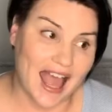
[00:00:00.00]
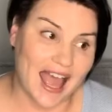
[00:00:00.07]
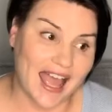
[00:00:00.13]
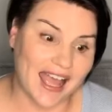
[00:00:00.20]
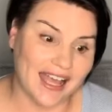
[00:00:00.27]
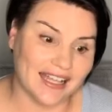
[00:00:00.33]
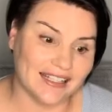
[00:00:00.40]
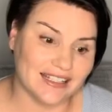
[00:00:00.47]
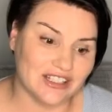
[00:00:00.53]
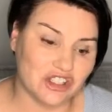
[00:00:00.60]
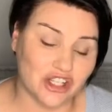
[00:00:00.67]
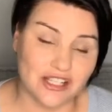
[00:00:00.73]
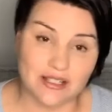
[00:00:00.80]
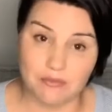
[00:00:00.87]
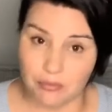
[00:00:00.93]
And
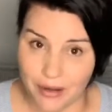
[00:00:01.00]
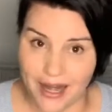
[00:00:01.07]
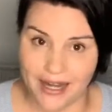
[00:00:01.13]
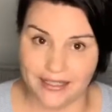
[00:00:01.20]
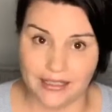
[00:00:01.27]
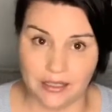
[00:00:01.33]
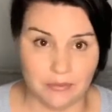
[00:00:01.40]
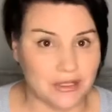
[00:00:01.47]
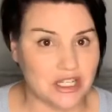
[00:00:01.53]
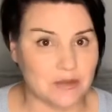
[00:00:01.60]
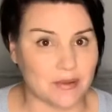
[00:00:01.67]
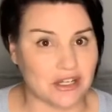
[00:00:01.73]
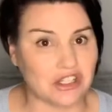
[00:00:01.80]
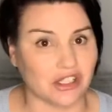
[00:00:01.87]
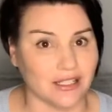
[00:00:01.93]
she's a brand image
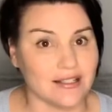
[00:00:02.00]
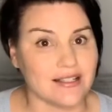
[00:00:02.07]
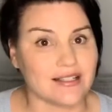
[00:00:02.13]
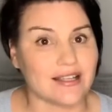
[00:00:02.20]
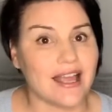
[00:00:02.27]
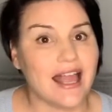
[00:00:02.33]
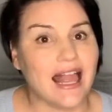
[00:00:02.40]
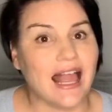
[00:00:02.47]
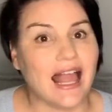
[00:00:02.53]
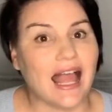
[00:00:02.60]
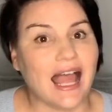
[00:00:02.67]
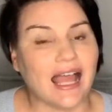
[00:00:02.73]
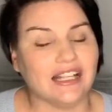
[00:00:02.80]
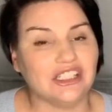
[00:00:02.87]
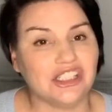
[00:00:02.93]
specialist.
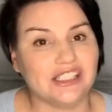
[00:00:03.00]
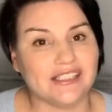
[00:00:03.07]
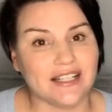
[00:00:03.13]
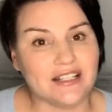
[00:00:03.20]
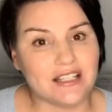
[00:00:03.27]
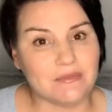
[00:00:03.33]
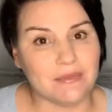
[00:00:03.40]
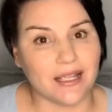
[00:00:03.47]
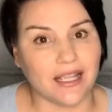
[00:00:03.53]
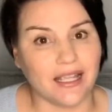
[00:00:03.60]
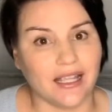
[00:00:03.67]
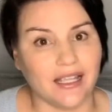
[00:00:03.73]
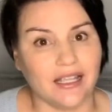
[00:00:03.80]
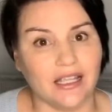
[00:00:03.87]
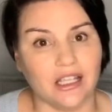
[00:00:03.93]
And she said to
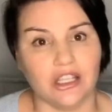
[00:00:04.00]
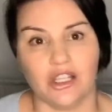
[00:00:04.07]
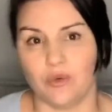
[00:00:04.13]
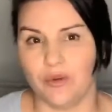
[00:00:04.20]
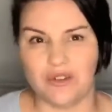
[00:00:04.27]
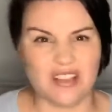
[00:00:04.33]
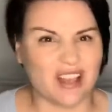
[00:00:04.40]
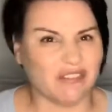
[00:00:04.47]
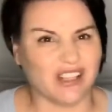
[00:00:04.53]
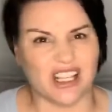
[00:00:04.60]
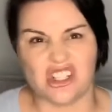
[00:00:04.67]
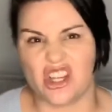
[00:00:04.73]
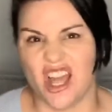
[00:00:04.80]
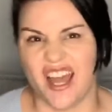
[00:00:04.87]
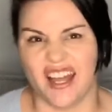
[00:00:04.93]
me, we were just having a
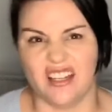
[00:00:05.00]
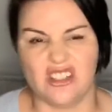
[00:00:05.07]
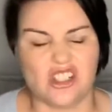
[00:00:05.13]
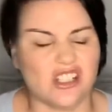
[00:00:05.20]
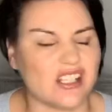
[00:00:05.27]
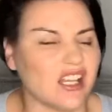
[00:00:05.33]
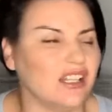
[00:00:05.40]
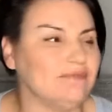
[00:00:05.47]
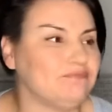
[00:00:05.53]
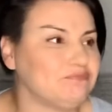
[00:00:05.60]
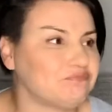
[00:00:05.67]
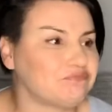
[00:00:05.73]
chat, and she said,